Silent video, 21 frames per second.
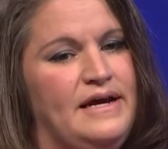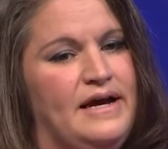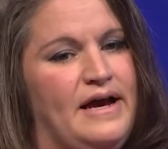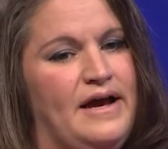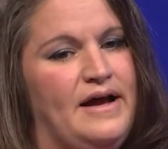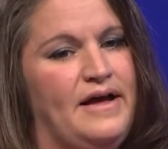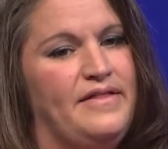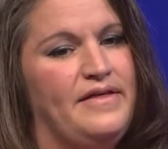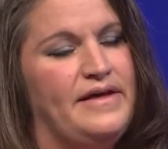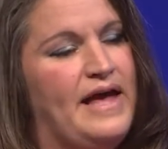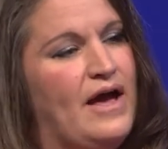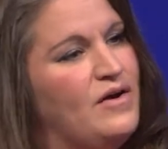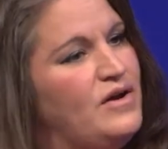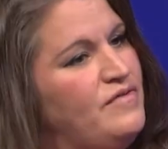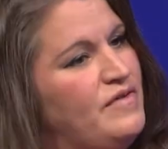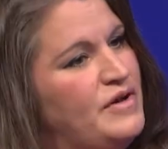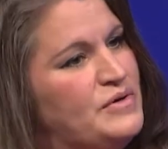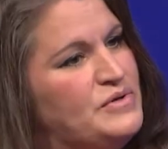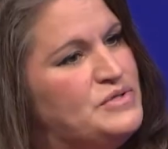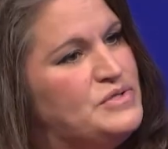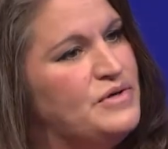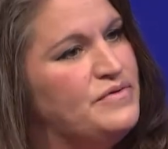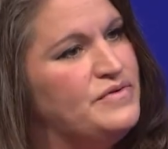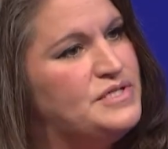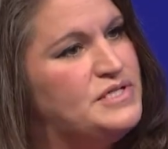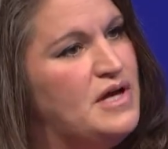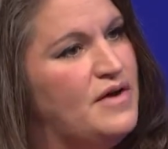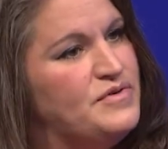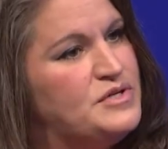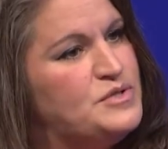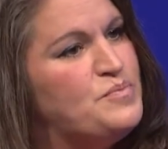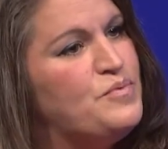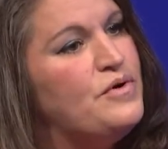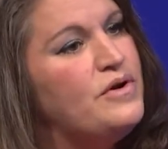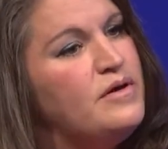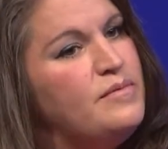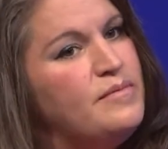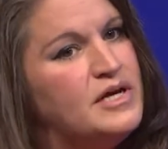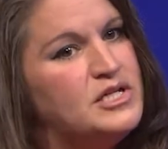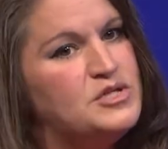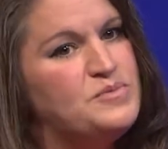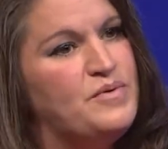the County Veteran Service Office
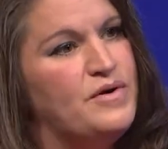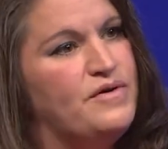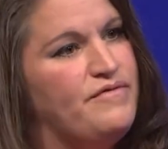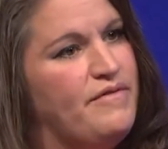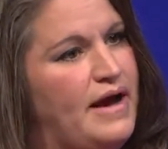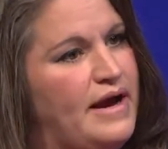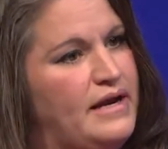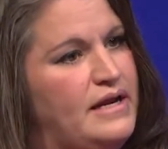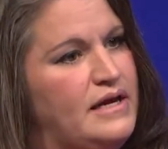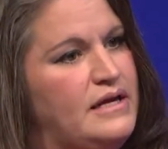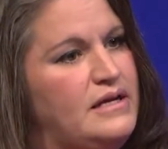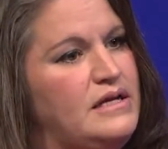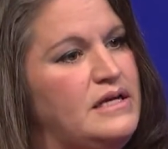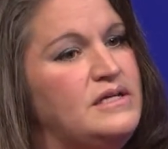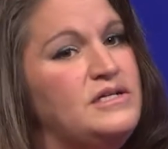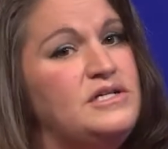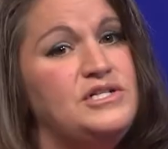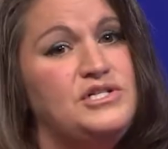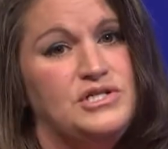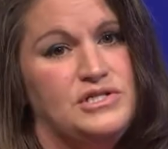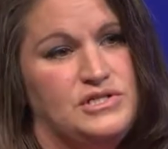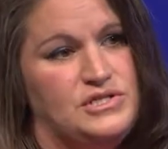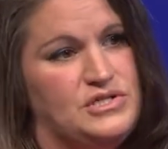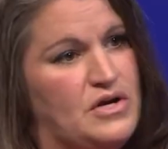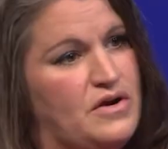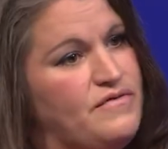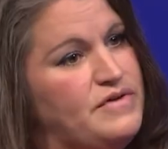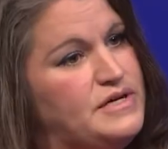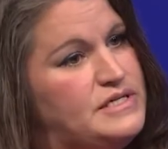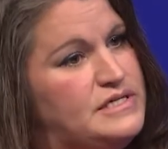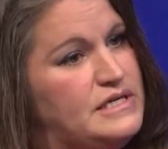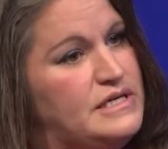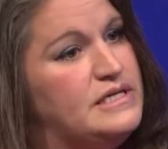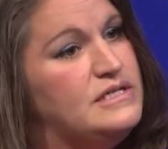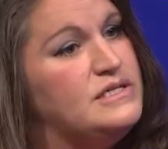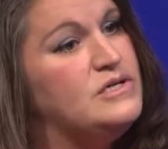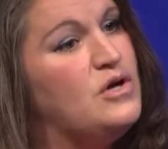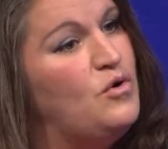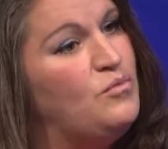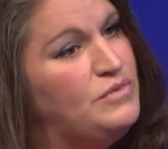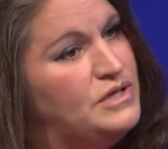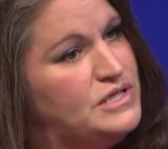pretty much provided indigent
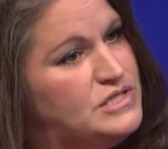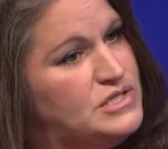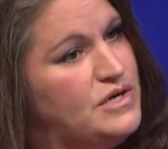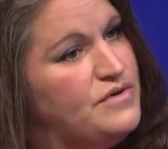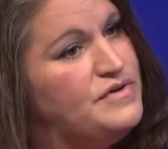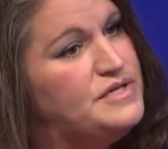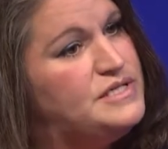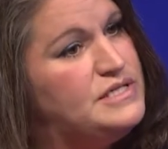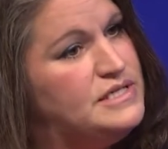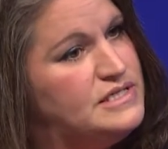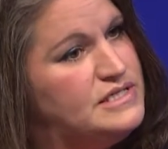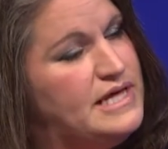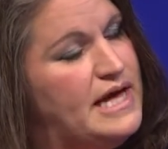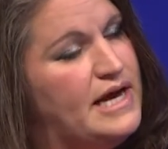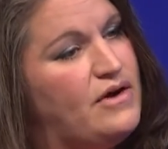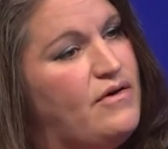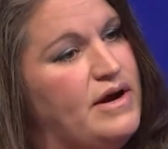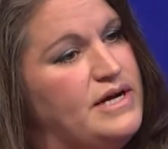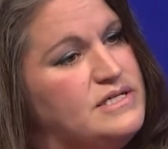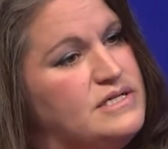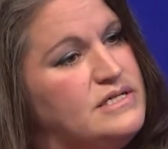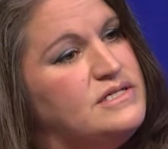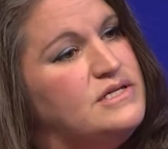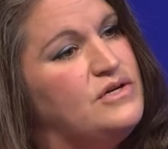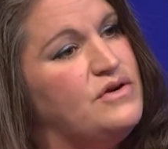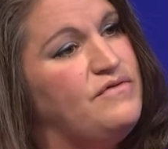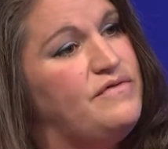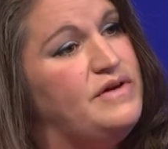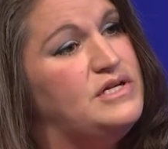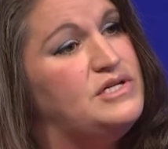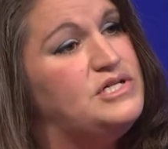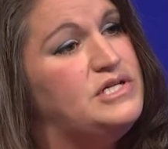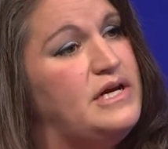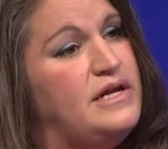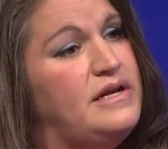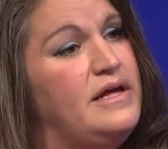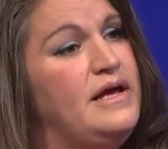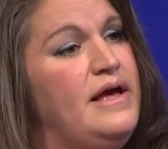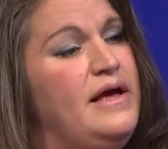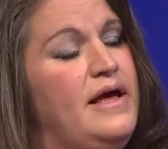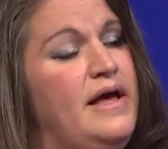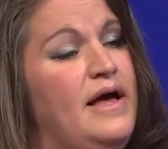services, homeless services, that crisis
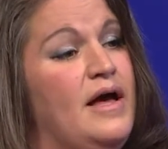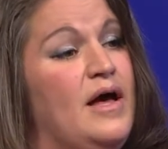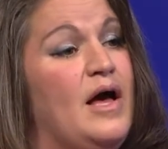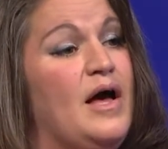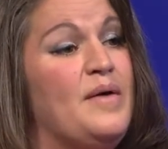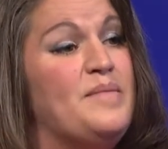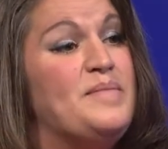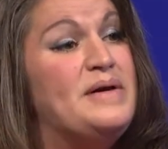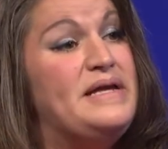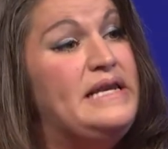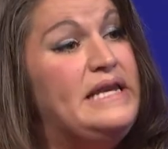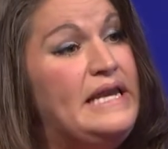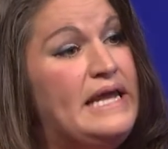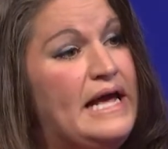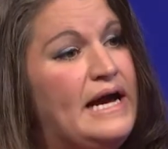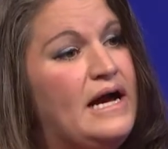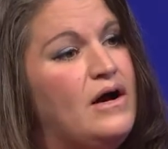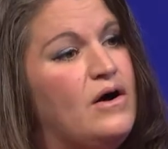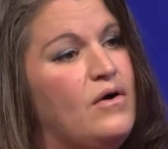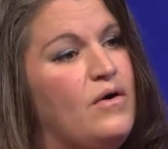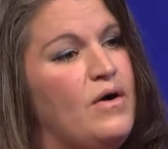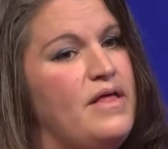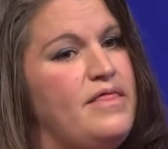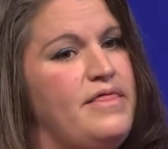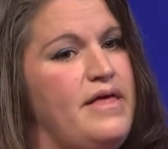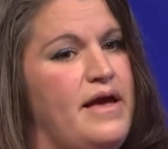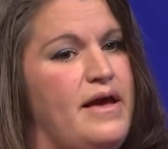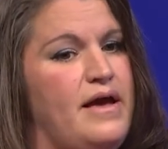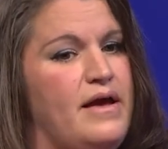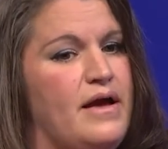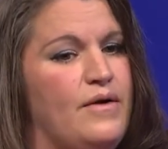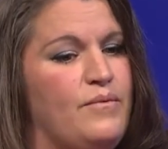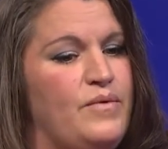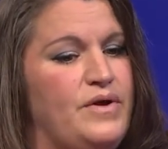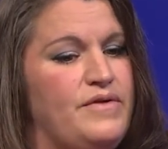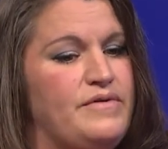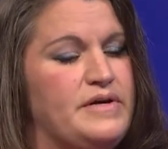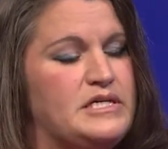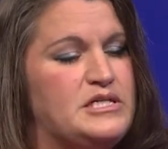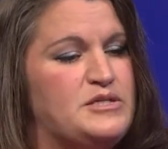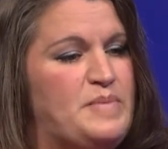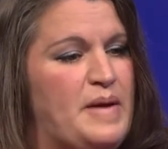intervention. But now
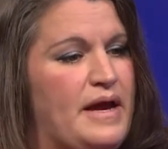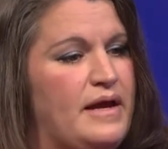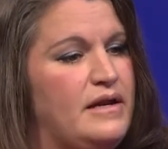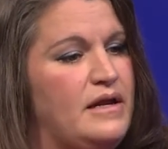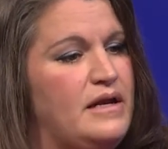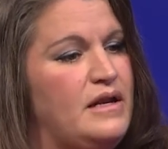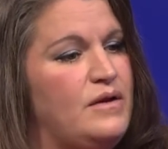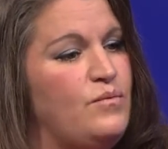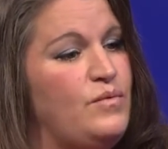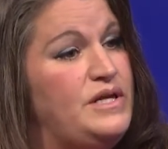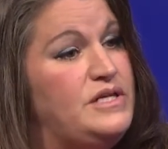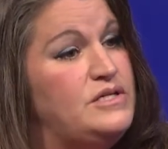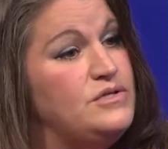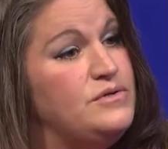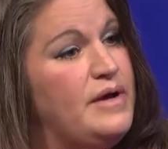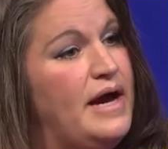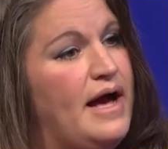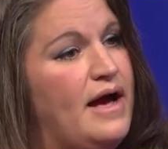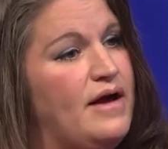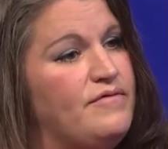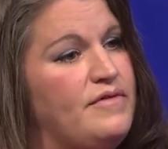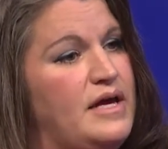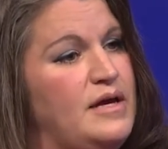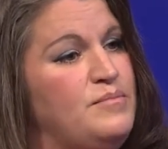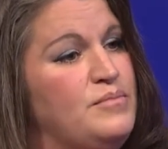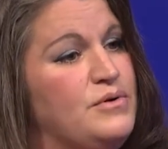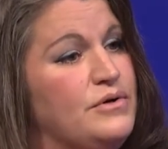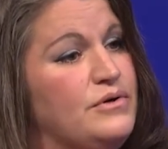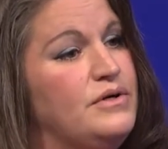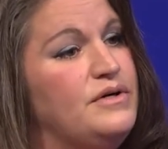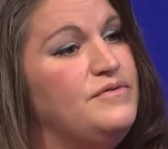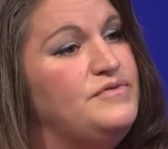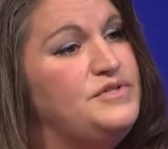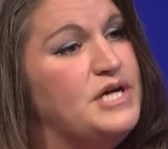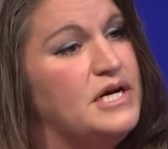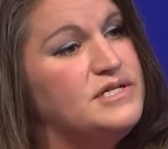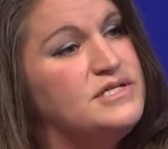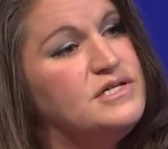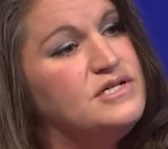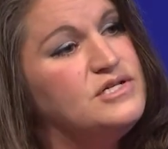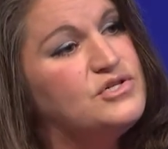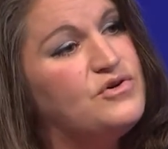we've expanded, and we do have a Bureau of
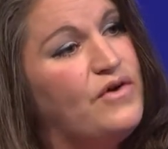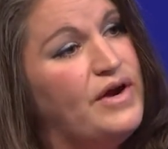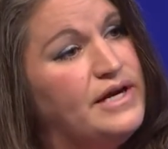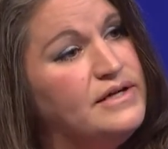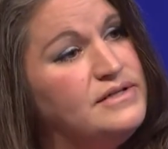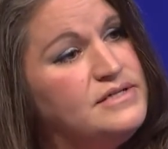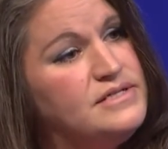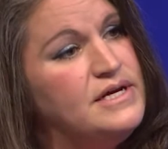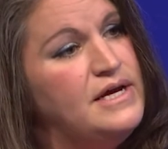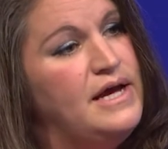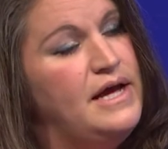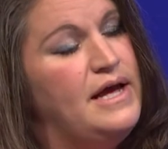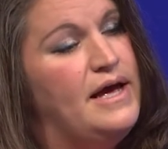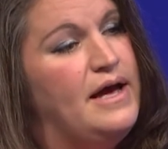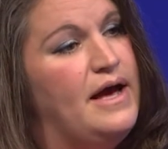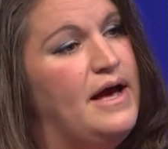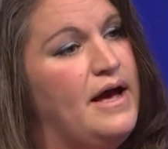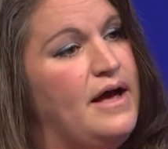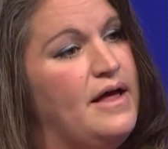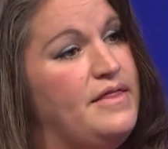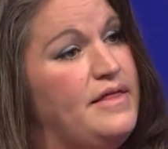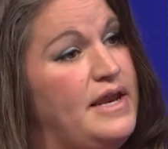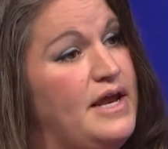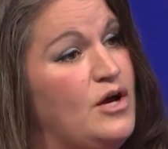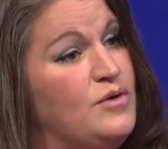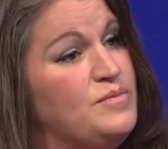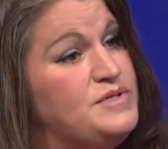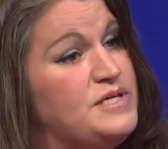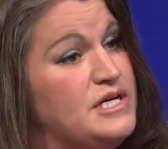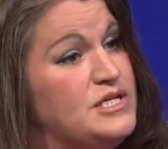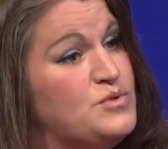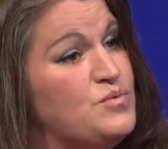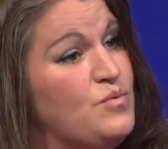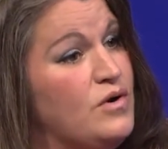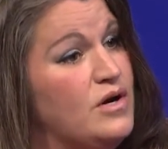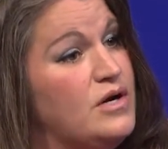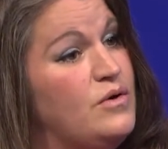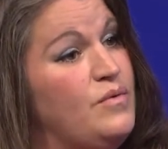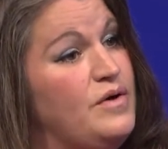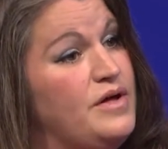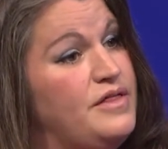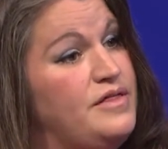Justice grant that helps us
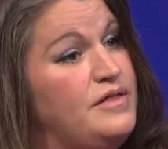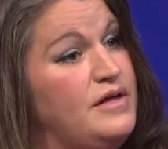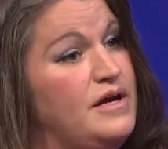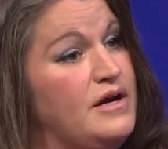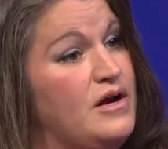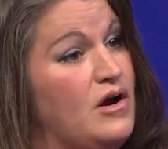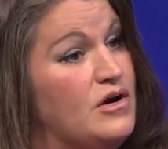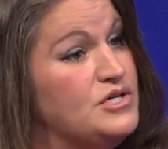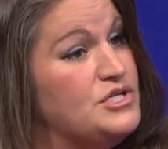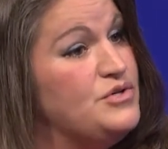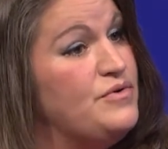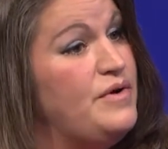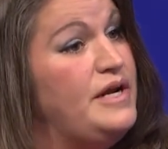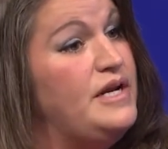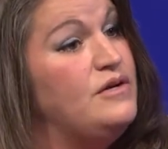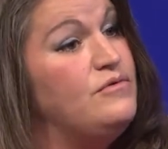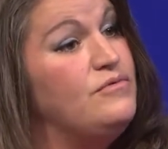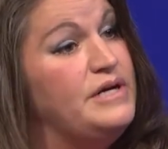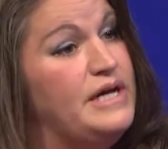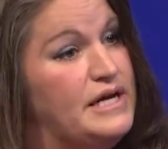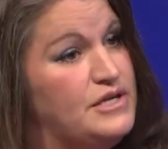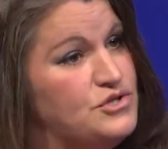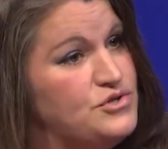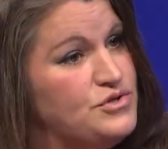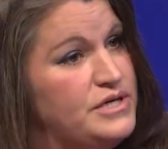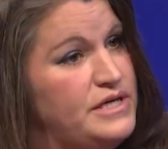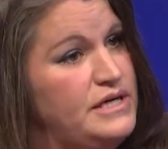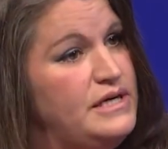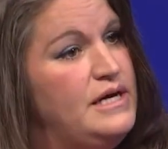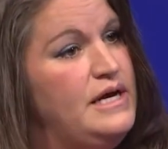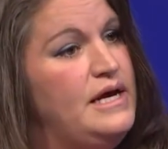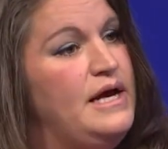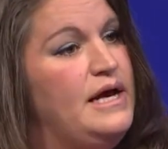work with incarcerated reentry.